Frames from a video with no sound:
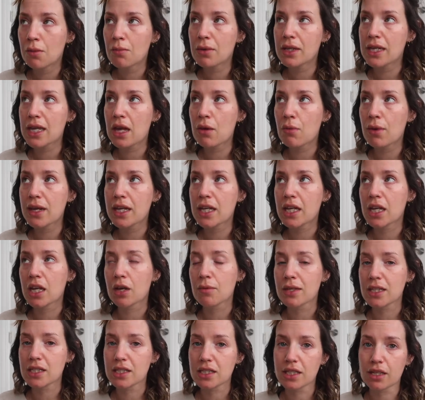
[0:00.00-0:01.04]
But yeah, waking
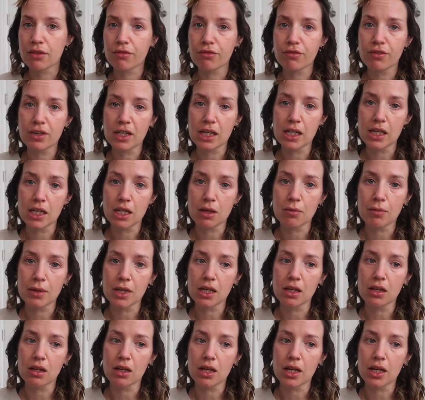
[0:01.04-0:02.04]
up yesterday and feeling a bit